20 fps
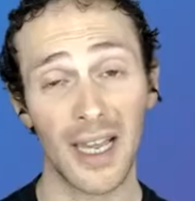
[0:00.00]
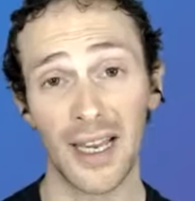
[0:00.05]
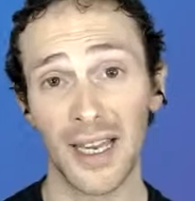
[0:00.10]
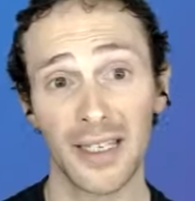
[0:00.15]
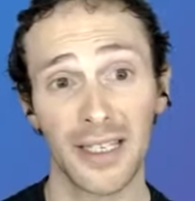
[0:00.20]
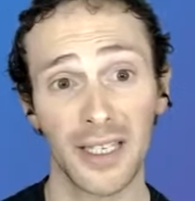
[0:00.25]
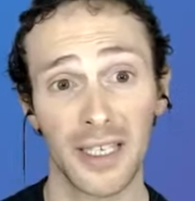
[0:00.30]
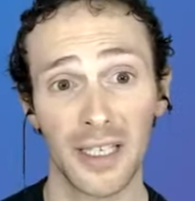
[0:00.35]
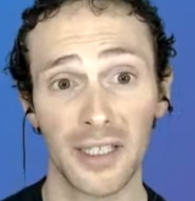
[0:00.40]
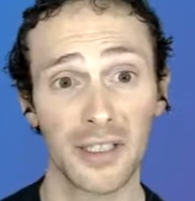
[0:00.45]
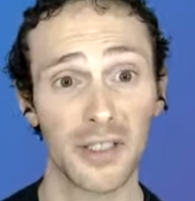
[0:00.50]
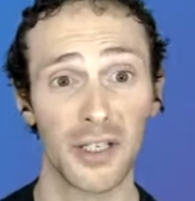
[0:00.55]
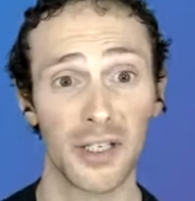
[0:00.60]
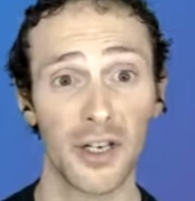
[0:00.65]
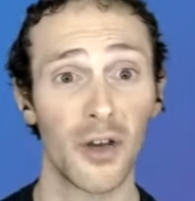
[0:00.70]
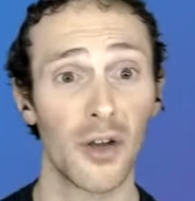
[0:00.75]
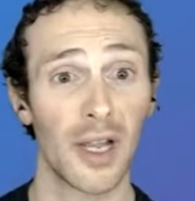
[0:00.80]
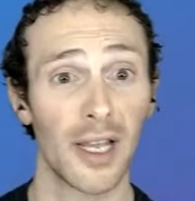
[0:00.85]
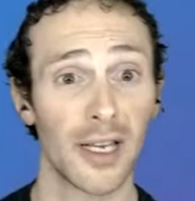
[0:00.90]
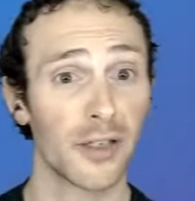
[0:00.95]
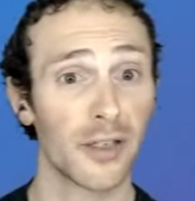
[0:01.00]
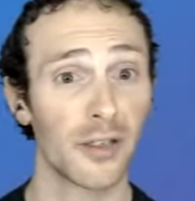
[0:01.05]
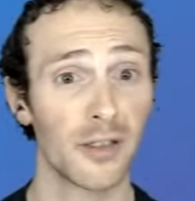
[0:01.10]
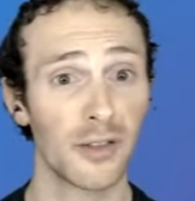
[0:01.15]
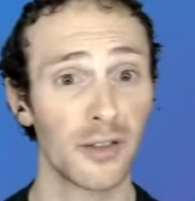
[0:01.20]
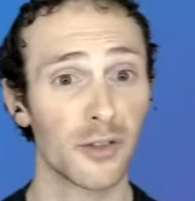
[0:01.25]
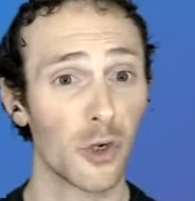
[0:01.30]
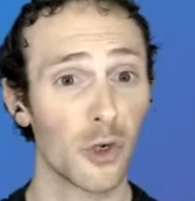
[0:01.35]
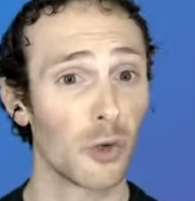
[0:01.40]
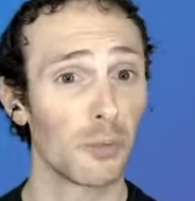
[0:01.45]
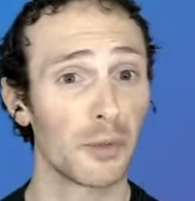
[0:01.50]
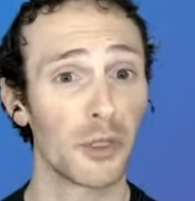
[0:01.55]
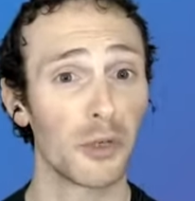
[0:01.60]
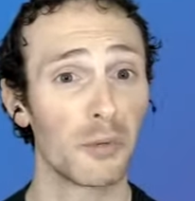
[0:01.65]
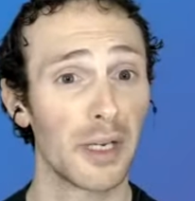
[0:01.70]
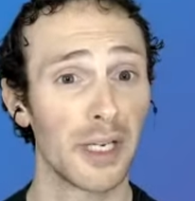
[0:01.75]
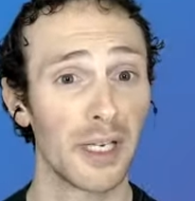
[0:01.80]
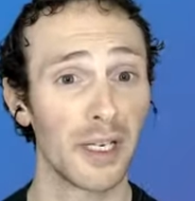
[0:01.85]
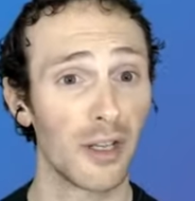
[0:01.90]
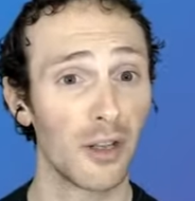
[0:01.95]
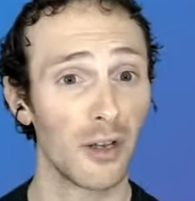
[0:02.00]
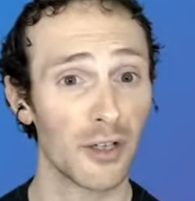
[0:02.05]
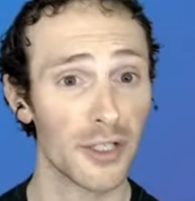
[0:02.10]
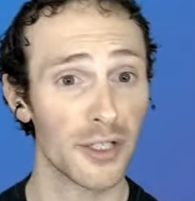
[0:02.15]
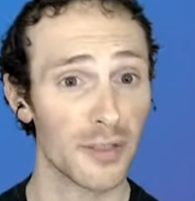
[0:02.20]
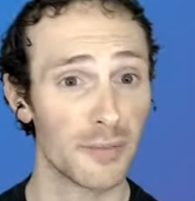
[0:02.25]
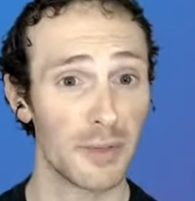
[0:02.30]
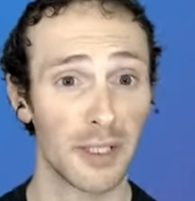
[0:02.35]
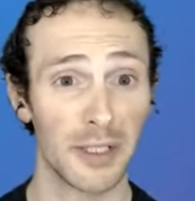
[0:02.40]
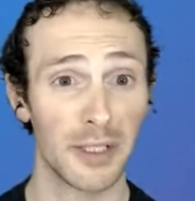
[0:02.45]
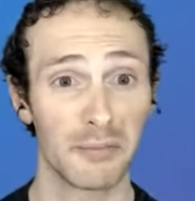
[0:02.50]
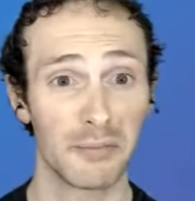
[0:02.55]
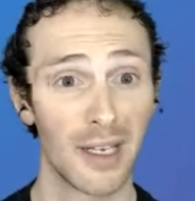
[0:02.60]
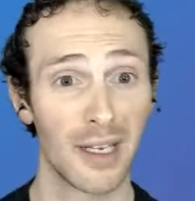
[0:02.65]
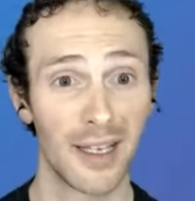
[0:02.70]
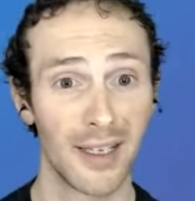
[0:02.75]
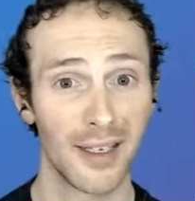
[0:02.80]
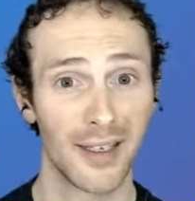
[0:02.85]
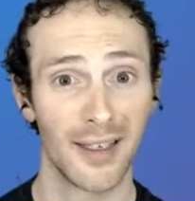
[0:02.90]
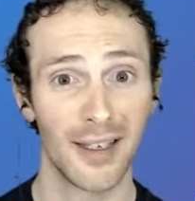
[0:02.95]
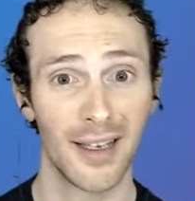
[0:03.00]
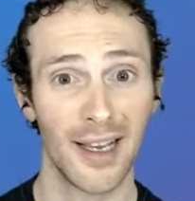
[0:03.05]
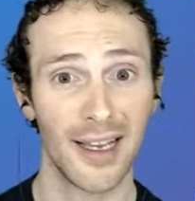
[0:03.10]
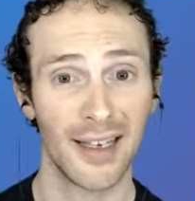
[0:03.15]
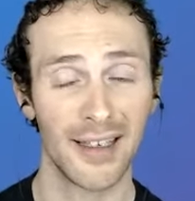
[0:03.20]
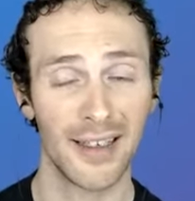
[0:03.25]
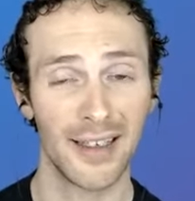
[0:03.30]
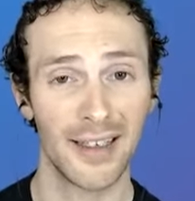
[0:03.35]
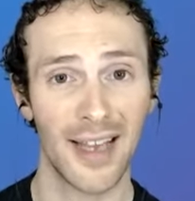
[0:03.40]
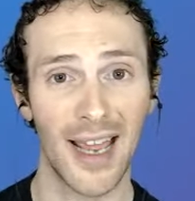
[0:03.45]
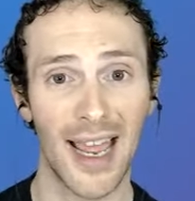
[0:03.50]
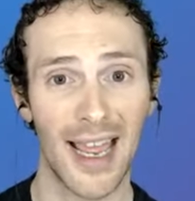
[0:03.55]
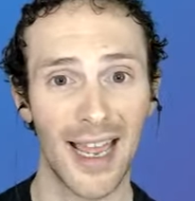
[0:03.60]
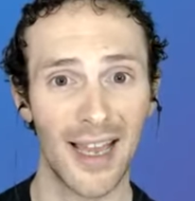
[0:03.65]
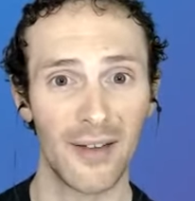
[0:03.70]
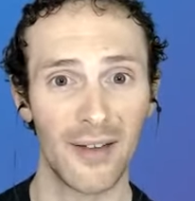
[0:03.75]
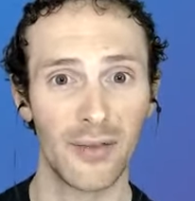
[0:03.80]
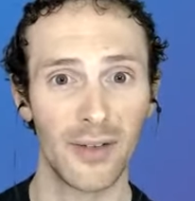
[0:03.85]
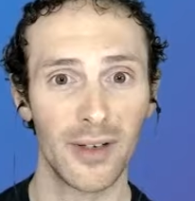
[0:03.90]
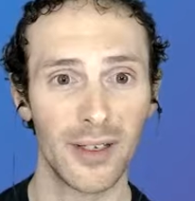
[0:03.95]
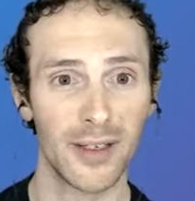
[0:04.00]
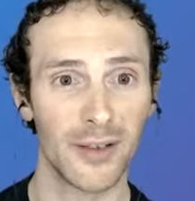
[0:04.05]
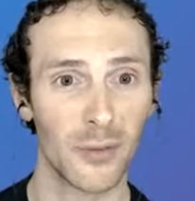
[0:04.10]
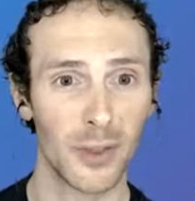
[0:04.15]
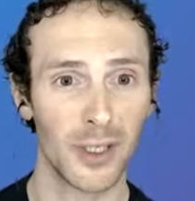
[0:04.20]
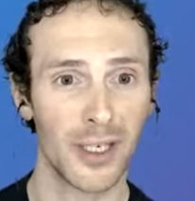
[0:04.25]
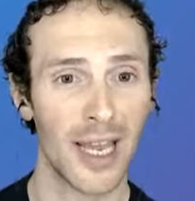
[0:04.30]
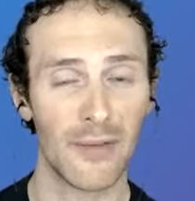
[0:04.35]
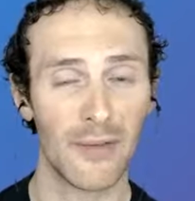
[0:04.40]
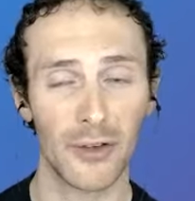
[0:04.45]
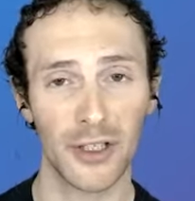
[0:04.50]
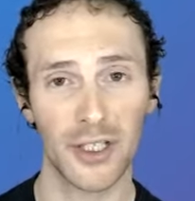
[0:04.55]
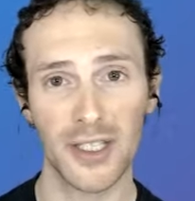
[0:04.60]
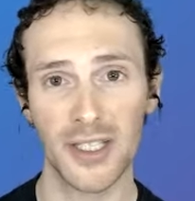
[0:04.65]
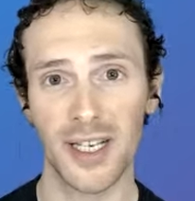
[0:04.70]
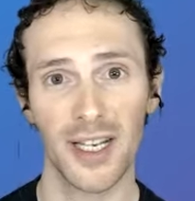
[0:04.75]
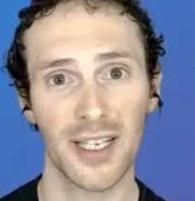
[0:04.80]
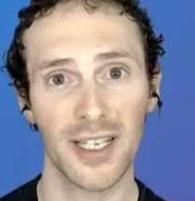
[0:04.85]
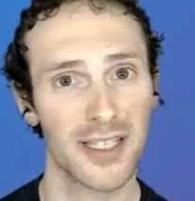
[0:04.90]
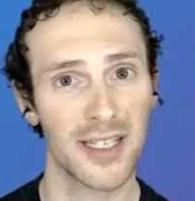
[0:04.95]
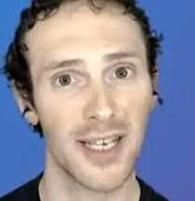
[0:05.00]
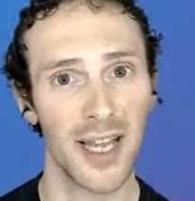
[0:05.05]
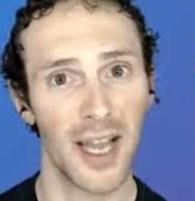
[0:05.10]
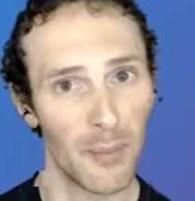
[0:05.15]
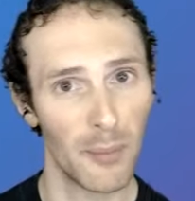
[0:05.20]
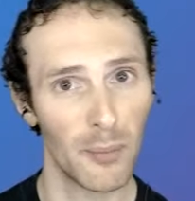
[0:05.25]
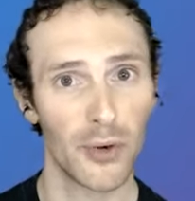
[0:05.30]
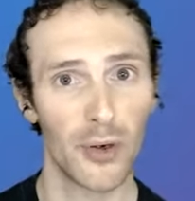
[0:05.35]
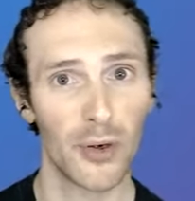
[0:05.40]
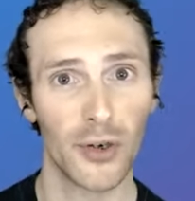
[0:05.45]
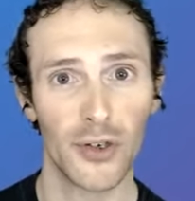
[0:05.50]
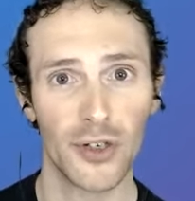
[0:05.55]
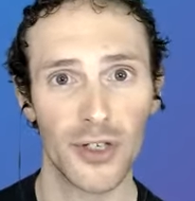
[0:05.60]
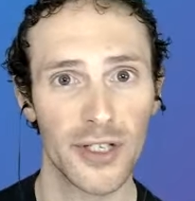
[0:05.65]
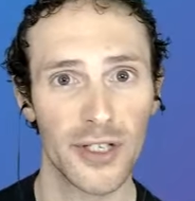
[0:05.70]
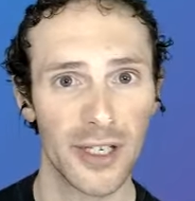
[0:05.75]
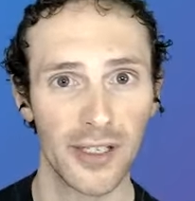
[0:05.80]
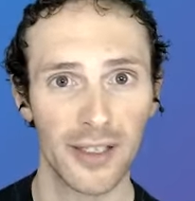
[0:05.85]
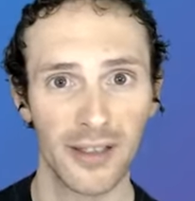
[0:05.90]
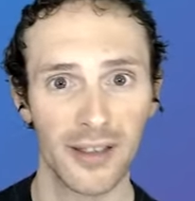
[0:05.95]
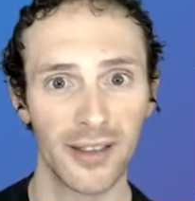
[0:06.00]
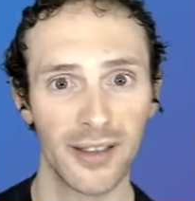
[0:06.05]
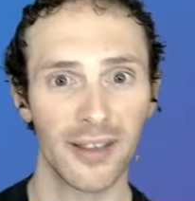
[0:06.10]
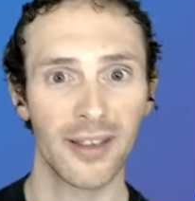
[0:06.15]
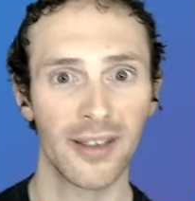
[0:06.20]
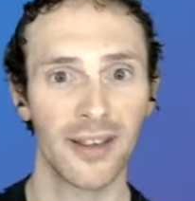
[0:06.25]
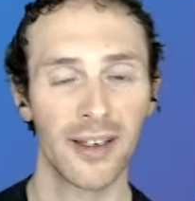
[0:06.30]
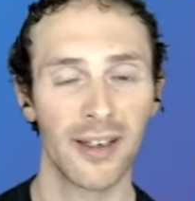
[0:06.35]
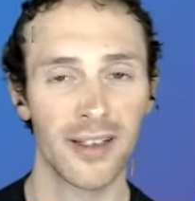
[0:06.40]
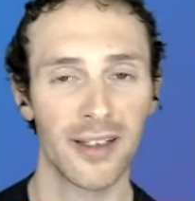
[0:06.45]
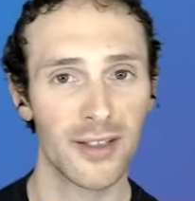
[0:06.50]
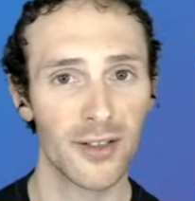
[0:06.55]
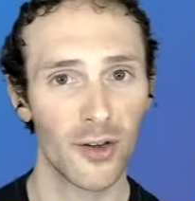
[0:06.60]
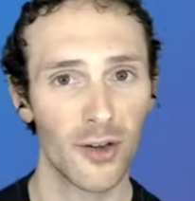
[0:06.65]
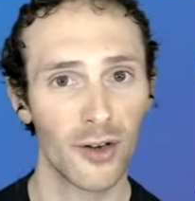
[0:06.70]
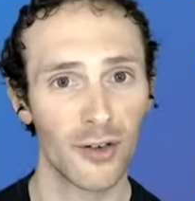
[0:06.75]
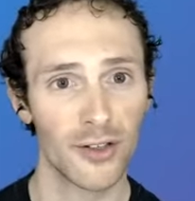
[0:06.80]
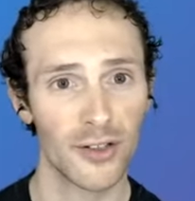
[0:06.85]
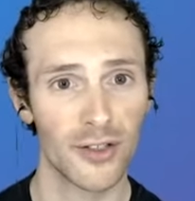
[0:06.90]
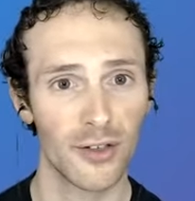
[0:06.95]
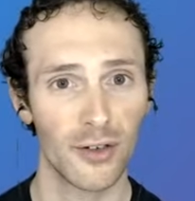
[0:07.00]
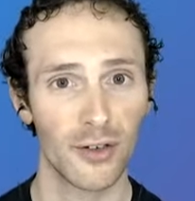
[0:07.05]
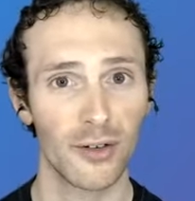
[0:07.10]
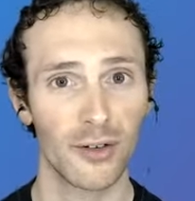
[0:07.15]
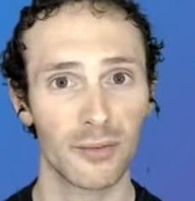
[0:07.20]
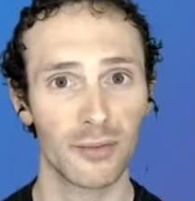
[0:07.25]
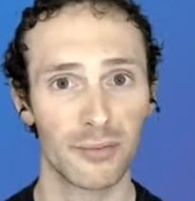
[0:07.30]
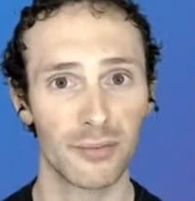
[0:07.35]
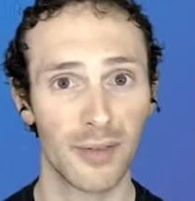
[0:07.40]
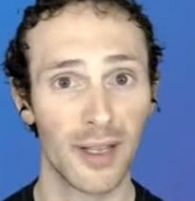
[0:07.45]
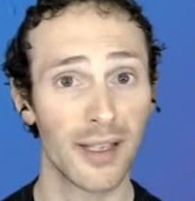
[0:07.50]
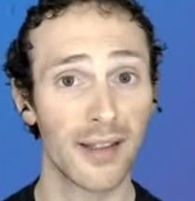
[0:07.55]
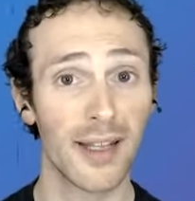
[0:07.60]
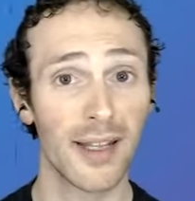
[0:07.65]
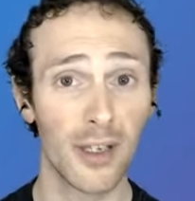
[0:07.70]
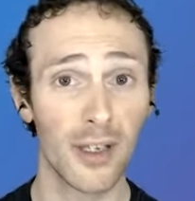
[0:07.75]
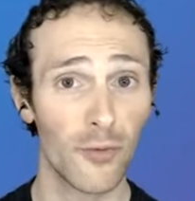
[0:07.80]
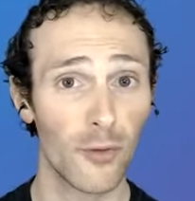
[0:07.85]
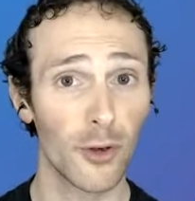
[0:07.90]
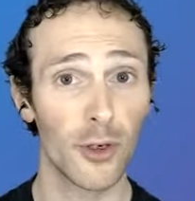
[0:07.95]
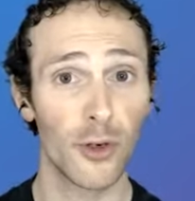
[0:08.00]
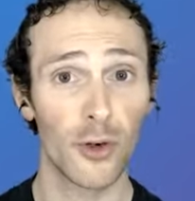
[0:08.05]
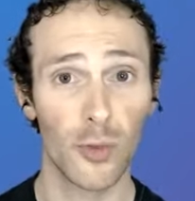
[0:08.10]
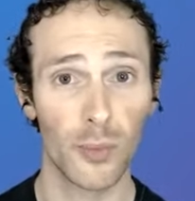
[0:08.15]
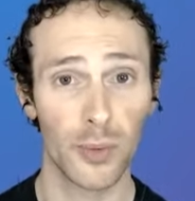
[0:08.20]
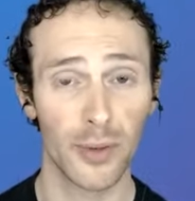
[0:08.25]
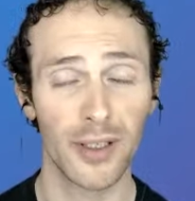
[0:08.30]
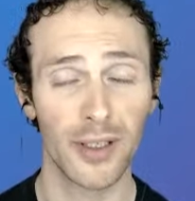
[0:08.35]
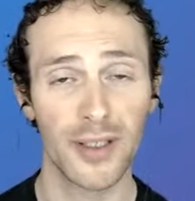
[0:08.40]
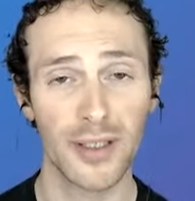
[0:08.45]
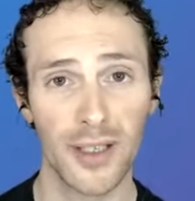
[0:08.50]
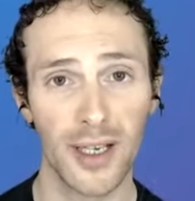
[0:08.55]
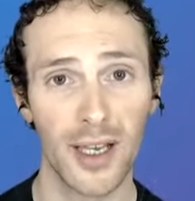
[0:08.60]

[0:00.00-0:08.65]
I didn't know. Like, you told me you made a loss, but I didn't have. We'd never discussed numbers and so on. So thank you for your openness.